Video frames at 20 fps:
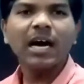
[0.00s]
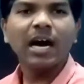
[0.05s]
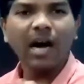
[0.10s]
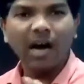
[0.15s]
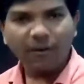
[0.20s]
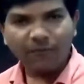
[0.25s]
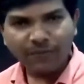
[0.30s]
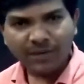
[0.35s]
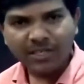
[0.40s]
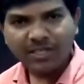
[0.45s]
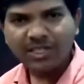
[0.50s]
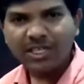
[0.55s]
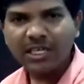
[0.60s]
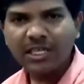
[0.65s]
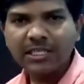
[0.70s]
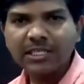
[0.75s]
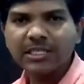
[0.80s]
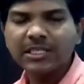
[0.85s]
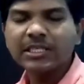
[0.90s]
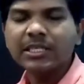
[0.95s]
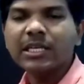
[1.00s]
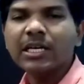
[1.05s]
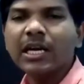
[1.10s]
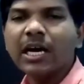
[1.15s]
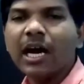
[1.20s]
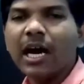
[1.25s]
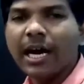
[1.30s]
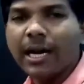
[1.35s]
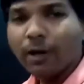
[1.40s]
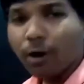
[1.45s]
officials
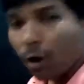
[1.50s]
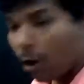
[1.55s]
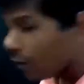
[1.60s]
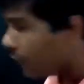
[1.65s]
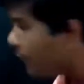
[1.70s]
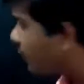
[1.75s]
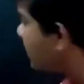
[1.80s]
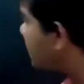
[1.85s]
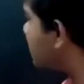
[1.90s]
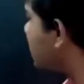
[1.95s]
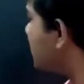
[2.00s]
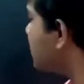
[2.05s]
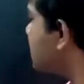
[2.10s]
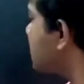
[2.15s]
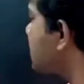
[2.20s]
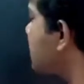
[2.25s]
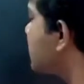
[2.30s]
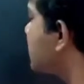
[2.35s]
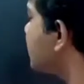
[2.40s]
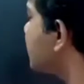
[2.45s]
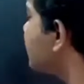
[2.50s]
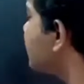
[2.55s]
and offices,